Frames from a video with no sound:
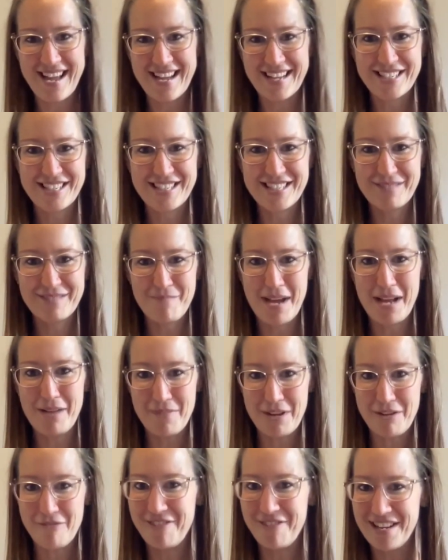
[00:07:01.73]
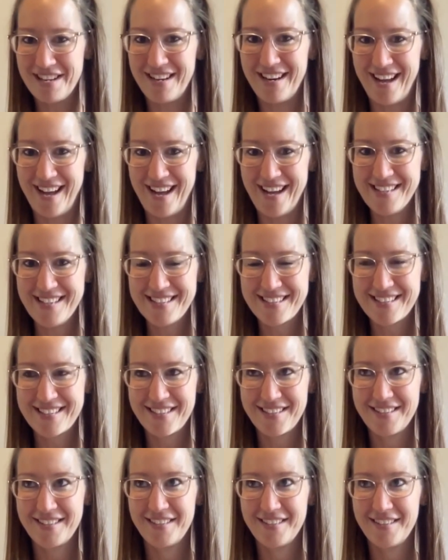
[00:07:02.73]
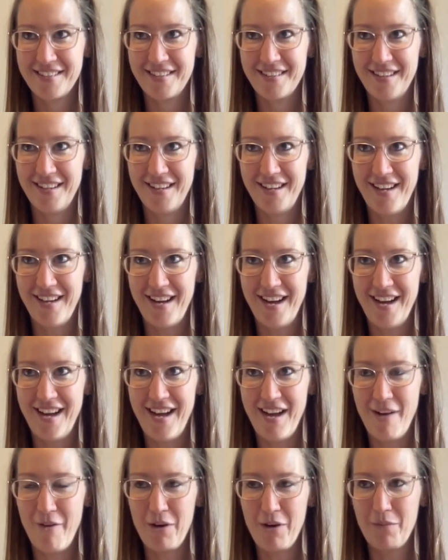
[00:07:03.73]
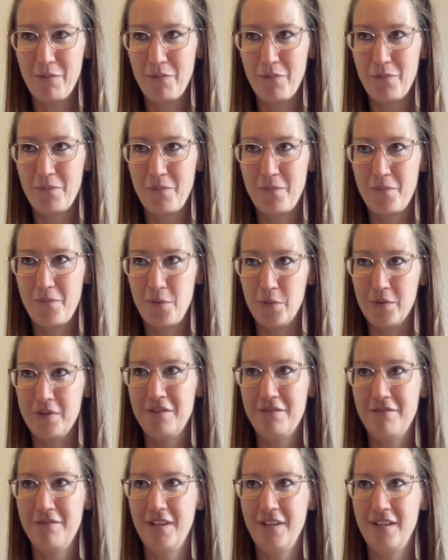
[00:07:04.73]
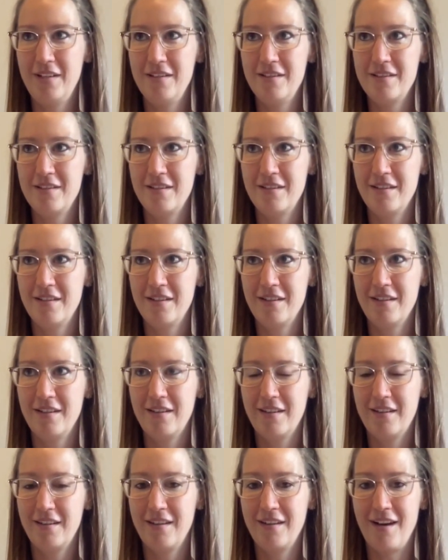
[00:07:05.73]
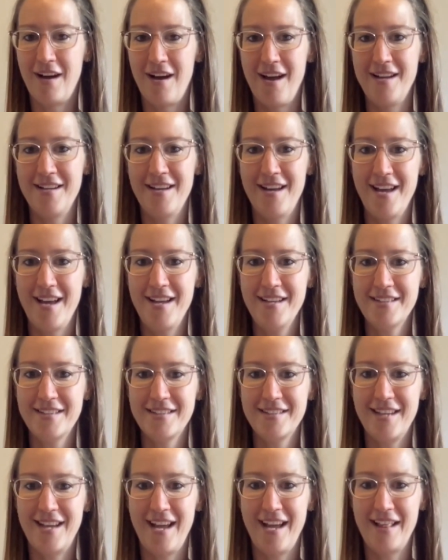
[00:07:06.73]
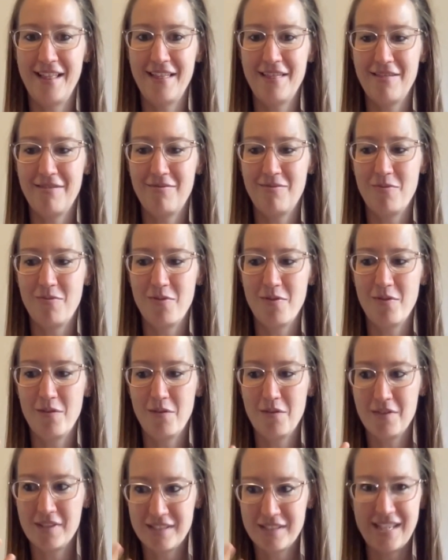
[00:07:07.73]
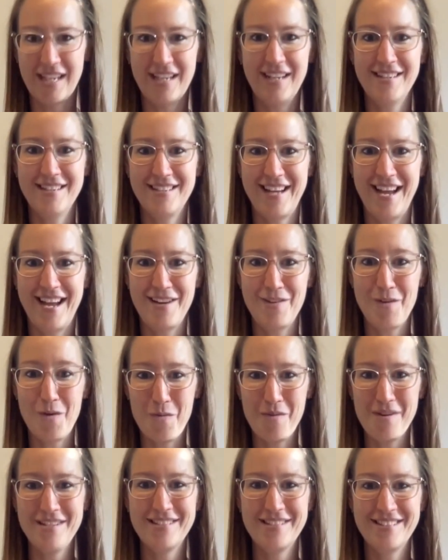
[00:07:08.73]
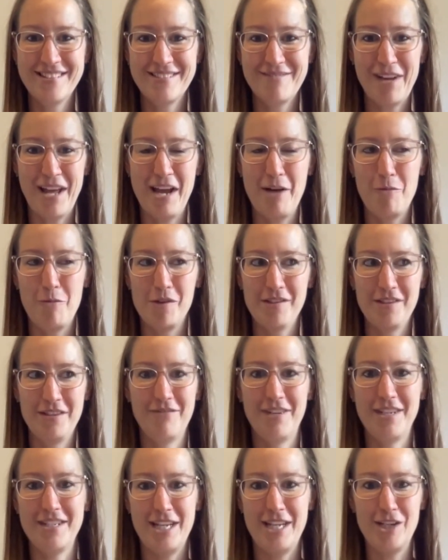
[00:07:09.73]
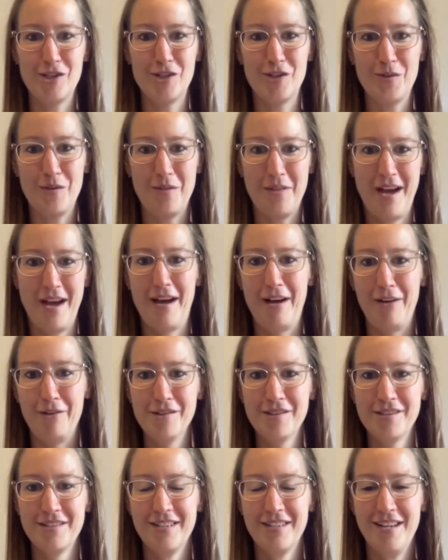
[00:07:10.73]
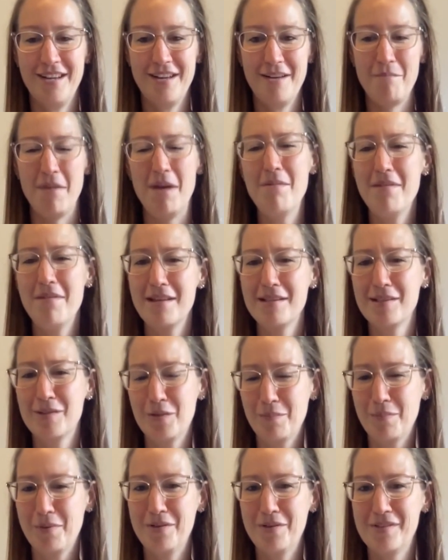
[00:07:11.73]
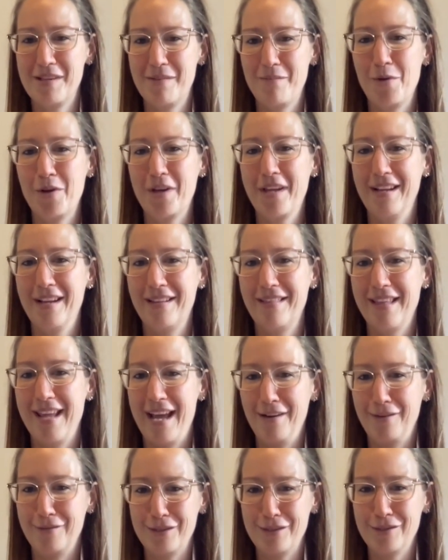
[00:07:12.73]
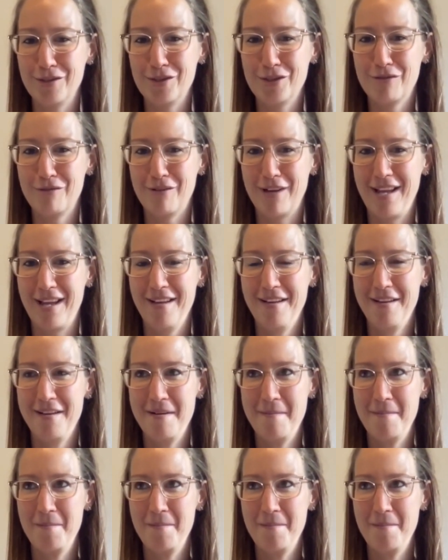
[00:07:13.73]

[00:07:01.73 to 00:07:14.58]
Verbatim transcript: like just made me realize I went on four different guy dates and the second date always like was an invitation to their house. Maybe they thought because I'm working in the adult industry